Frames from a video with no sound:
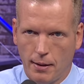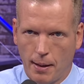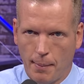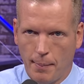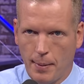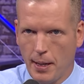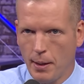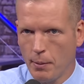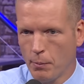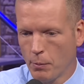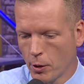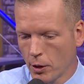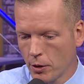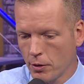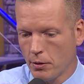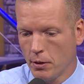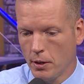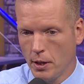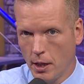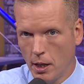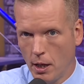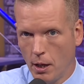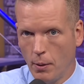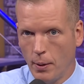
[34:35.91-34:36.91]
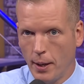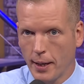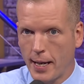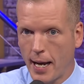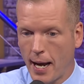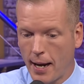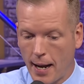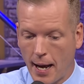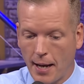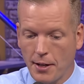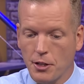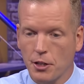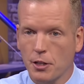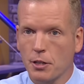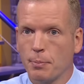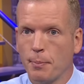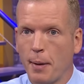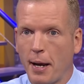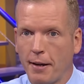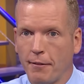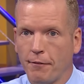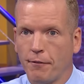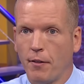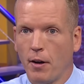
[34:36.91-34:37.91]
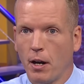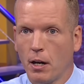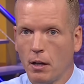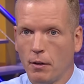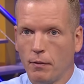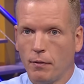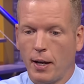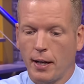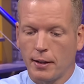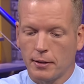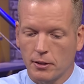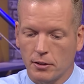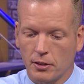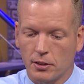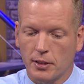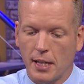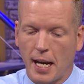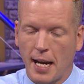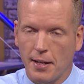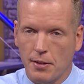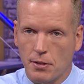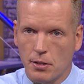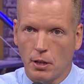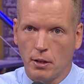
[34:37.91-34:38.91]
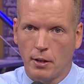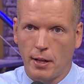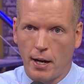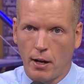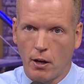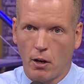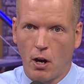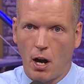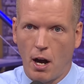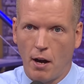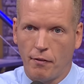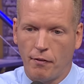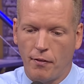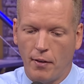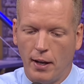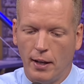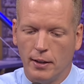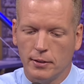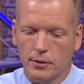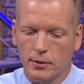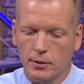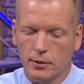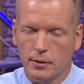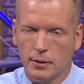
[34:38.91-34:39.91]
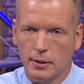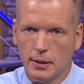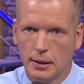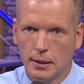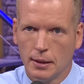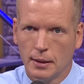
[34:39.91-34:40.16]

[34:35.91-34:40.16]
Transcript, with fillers: I mean, we're you know again, I just made fun of like the Saints and their offense.